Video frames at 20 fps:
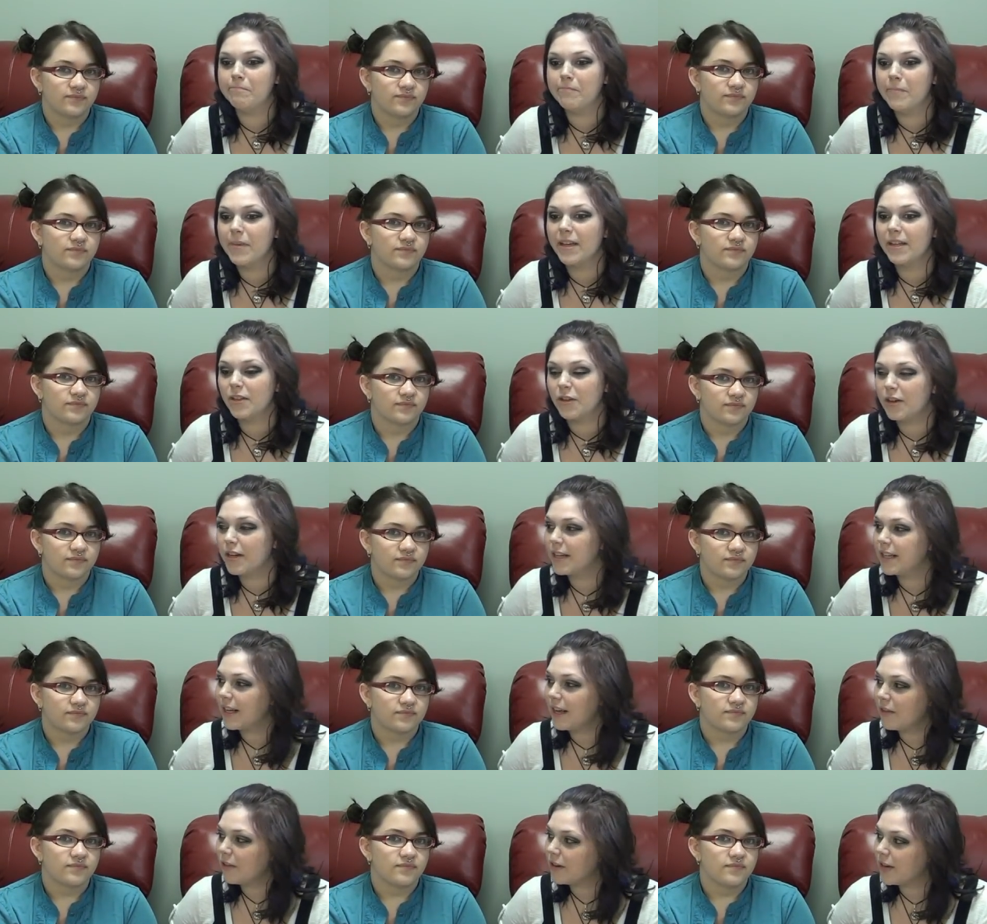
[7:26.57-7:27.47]
Speaker 1: Is there
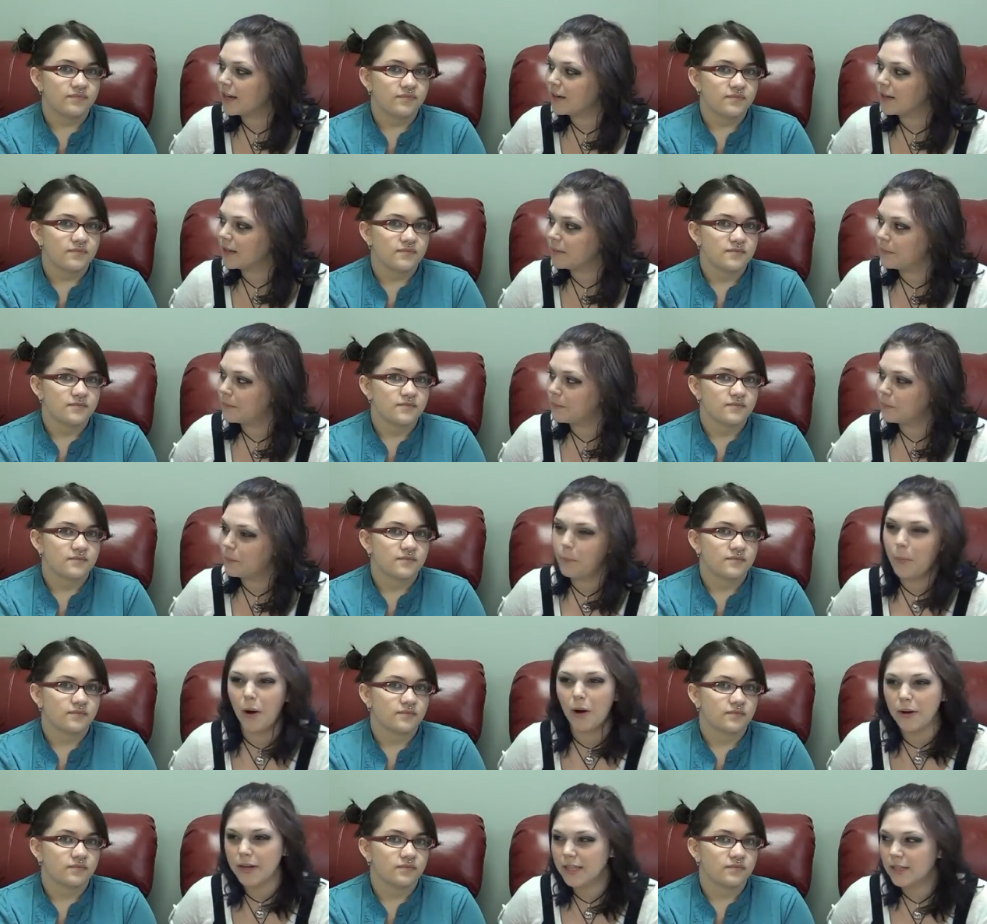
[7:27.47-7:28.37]
any other kind of
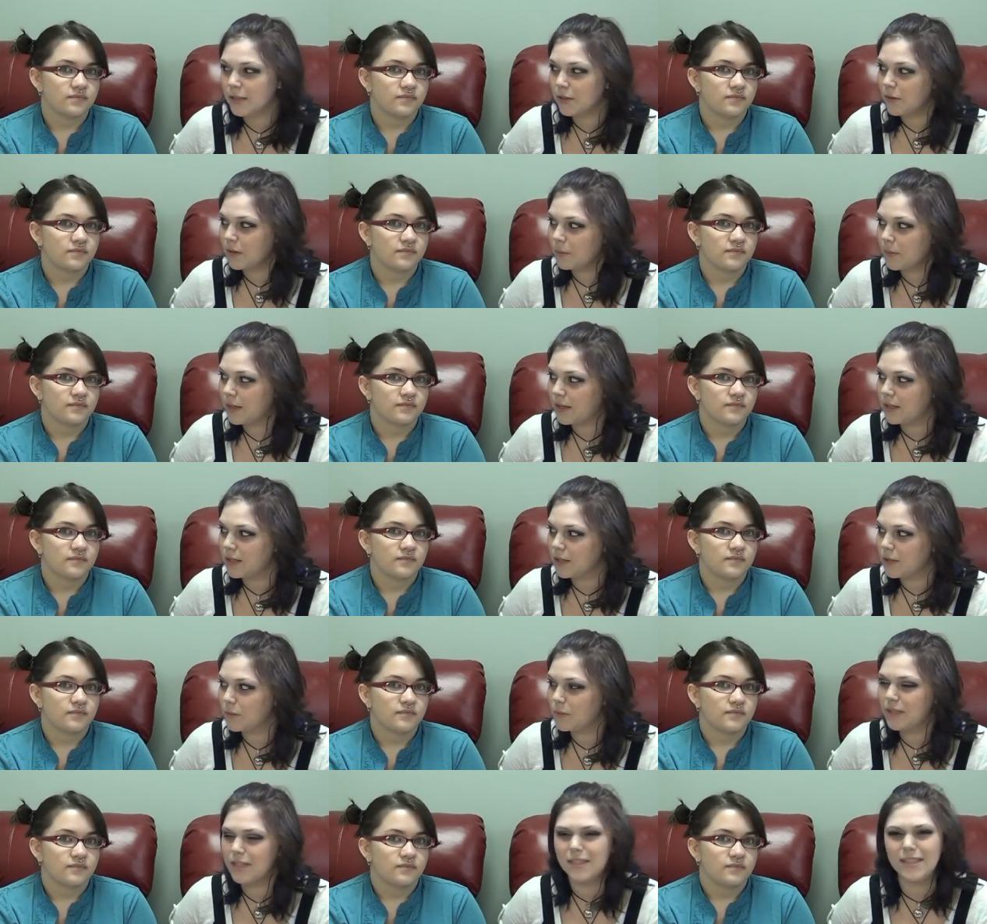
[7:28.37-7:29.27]
parties you think we can do?
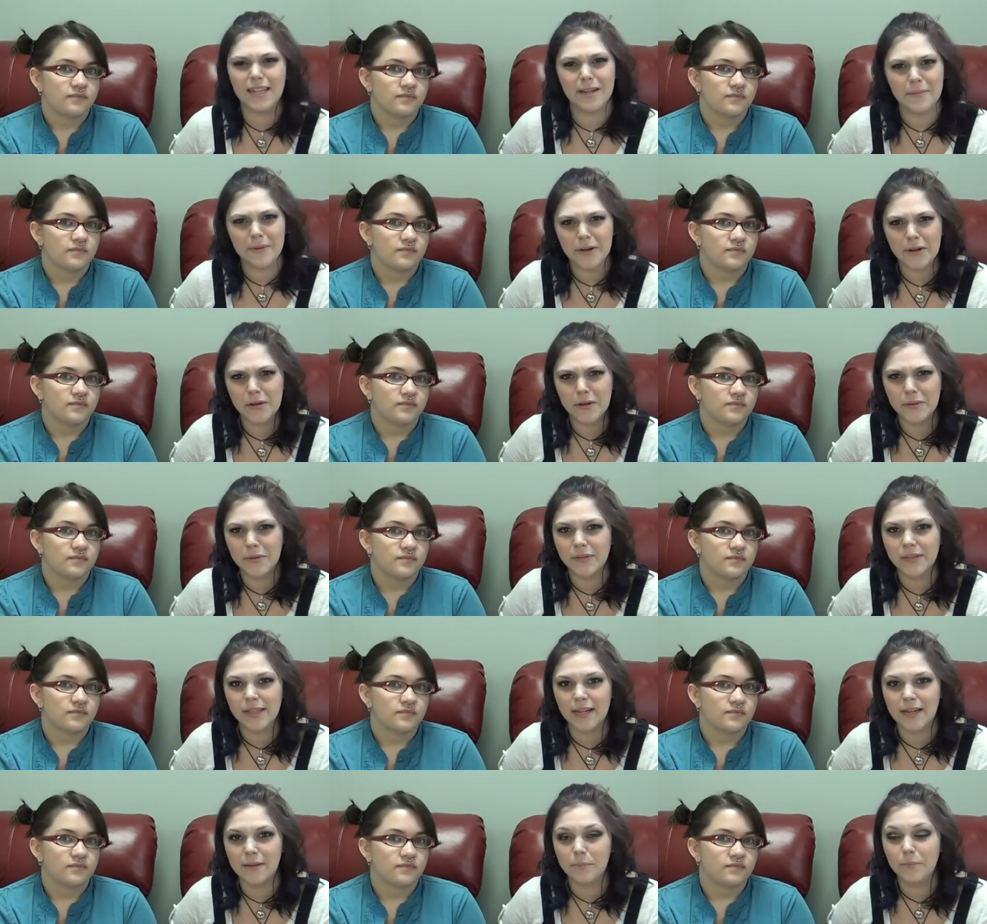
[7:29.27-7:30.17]
We did demos,
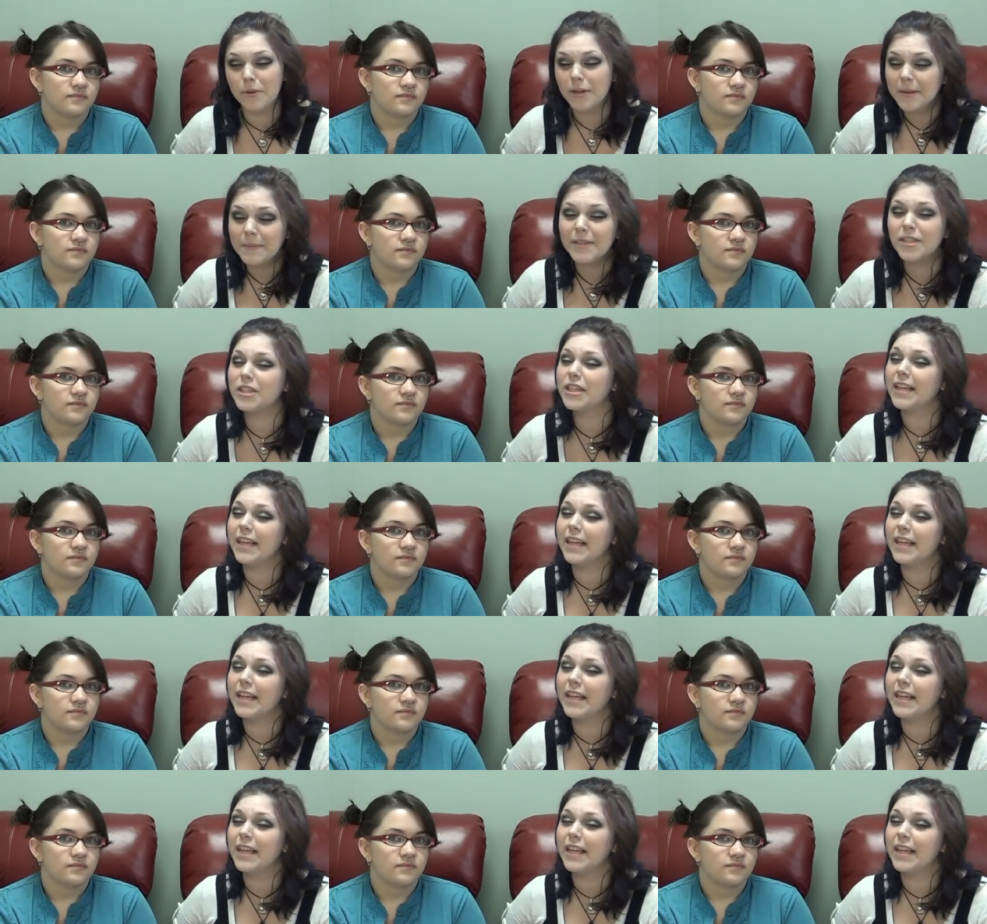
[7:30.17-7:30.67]
pretty much